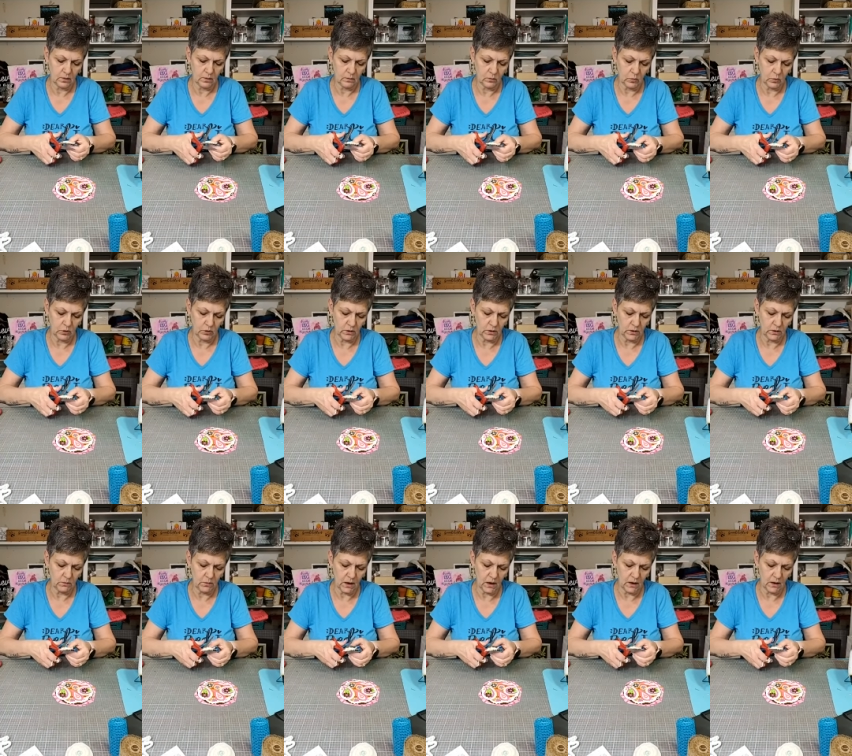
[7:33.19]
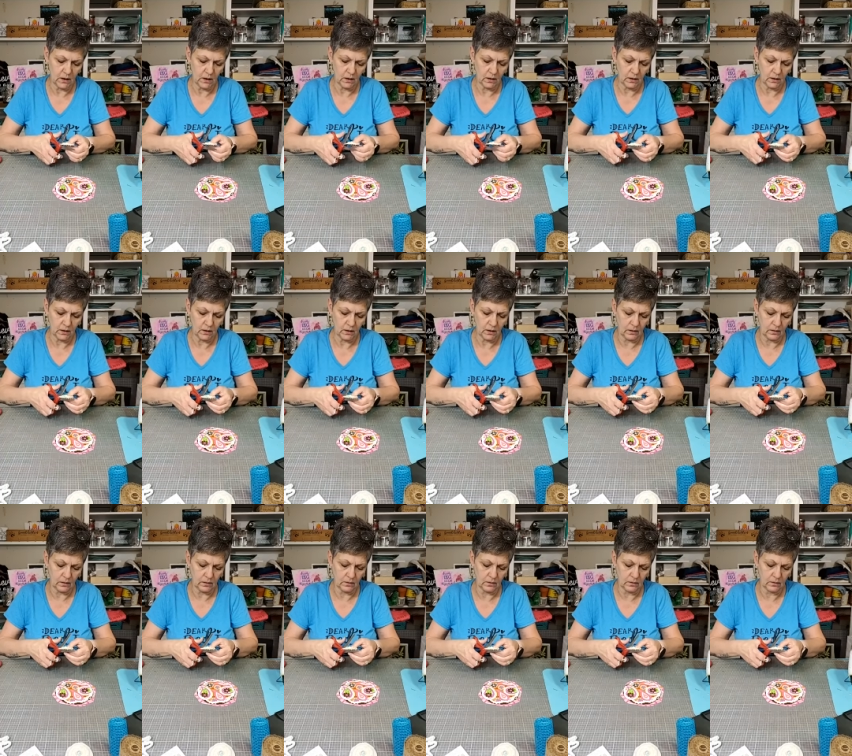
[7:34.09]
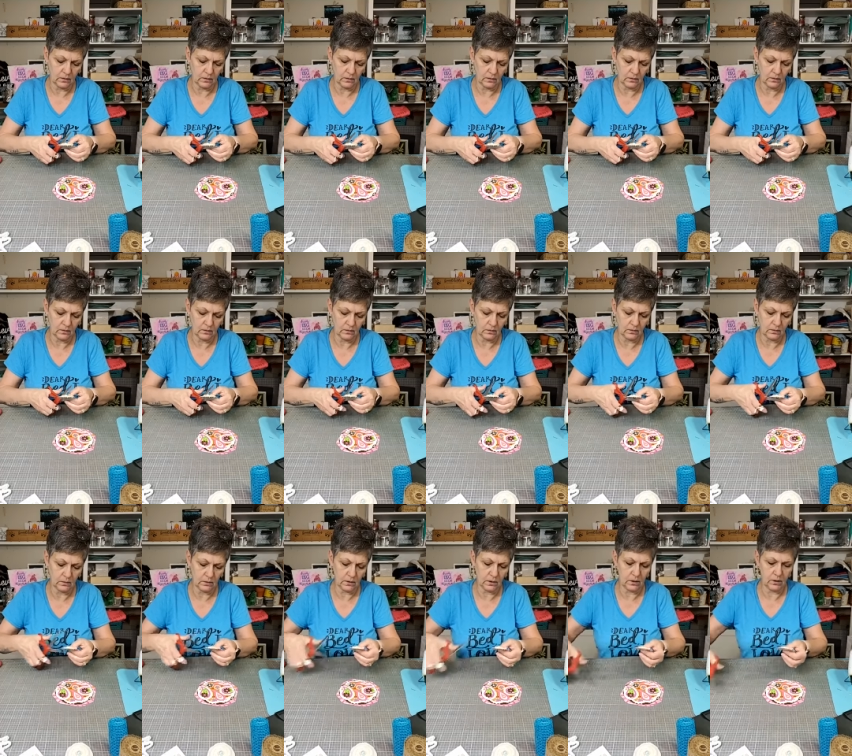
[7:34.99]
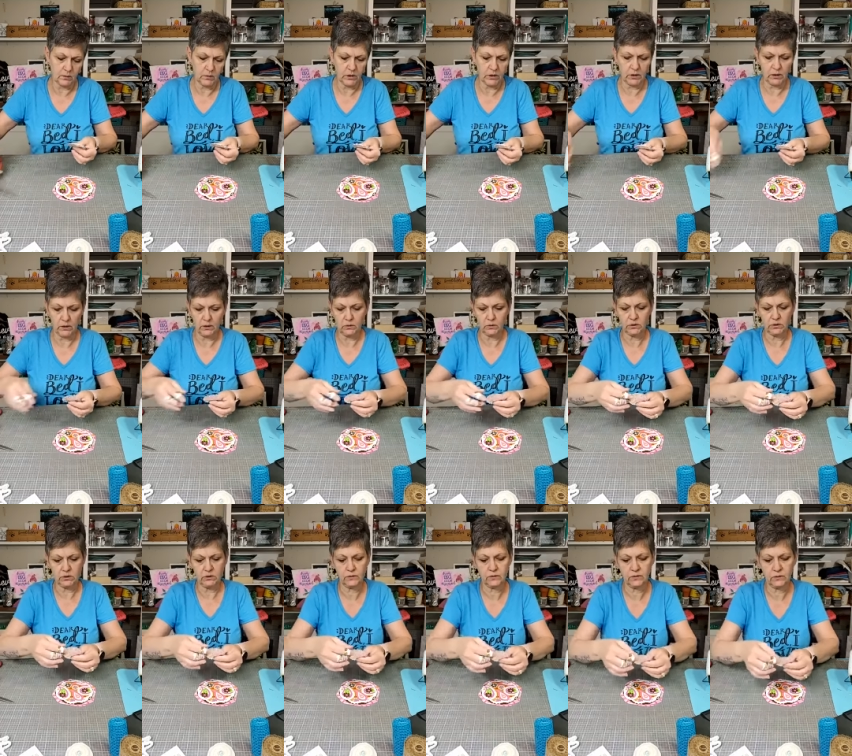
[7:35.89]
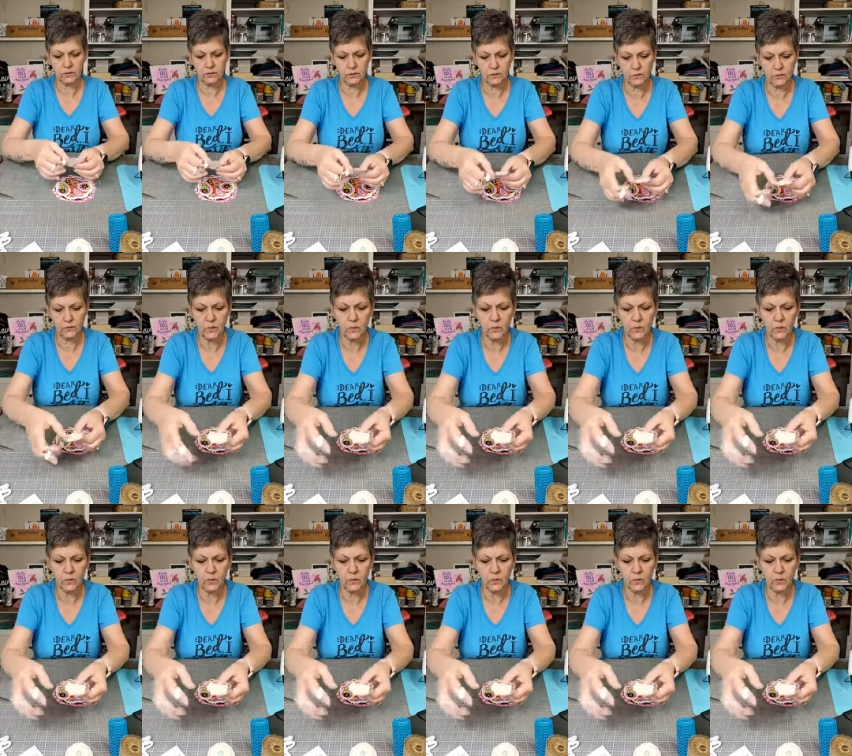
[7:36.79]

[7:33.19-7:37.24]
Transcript: I'm really mad at the company I was using.